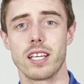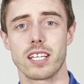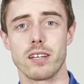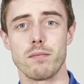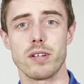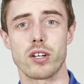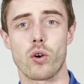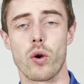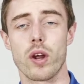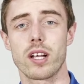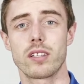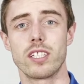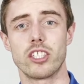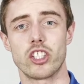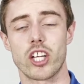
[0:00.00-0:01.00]
can be
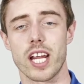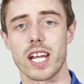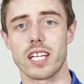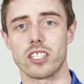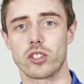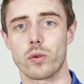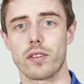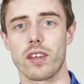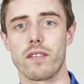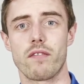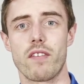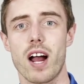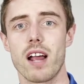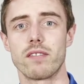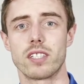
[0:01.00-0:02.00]
quickly changed within
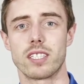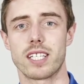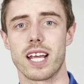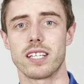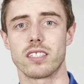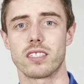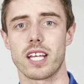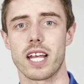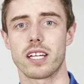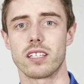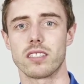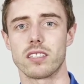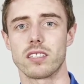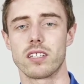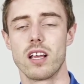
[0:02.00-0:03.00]
5 to 10
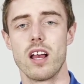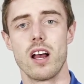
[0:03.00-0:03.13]
seconds.